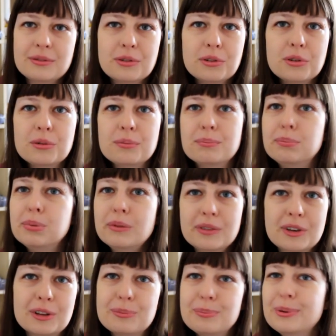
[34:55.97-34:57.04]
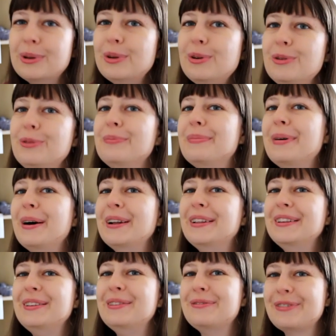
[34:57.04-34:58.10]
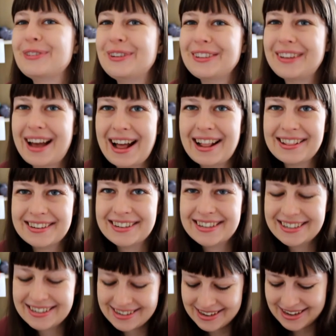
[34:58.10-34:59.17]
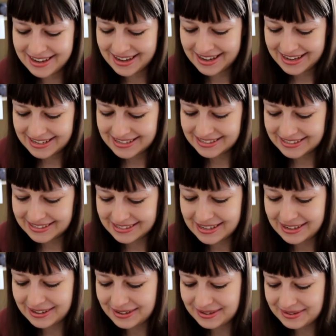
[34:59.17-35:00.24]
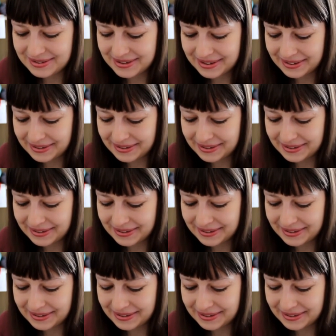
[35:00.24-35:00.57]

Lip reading: full, not bloom, but in full color. So